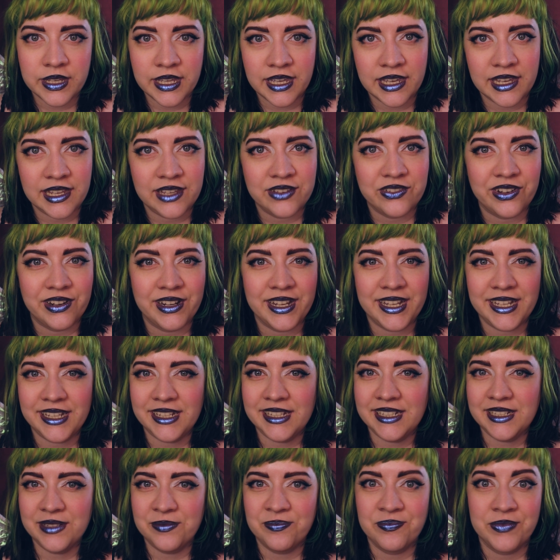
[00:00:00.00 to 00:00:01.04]
Okay, very
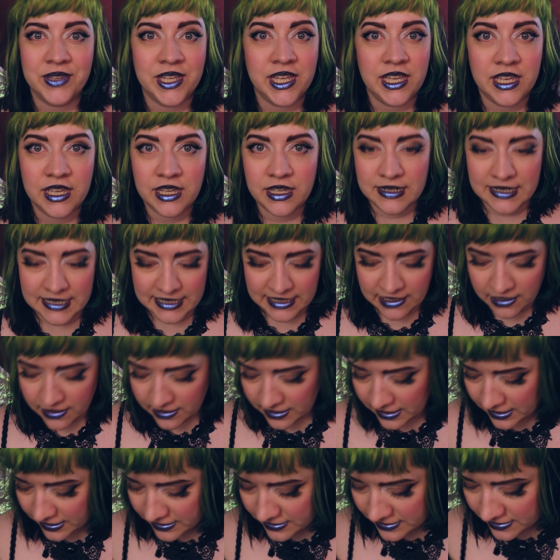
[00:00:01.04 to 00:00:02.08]
good. Just let
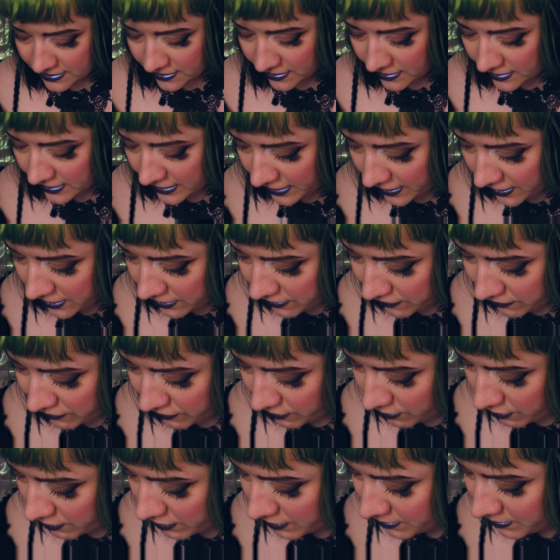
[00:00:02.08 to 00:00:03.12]
that sit there
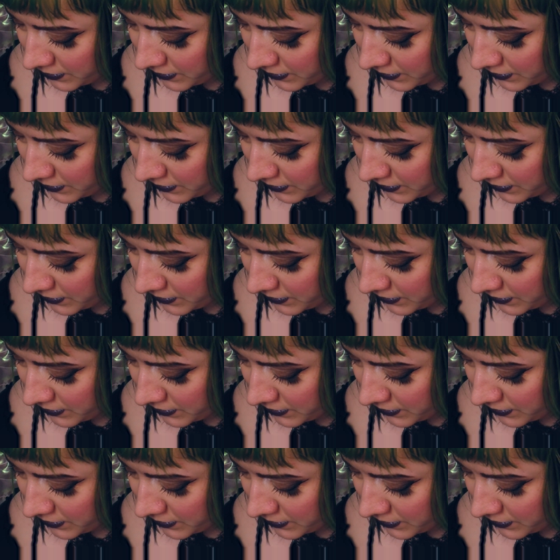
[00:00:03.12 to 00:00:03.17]
for a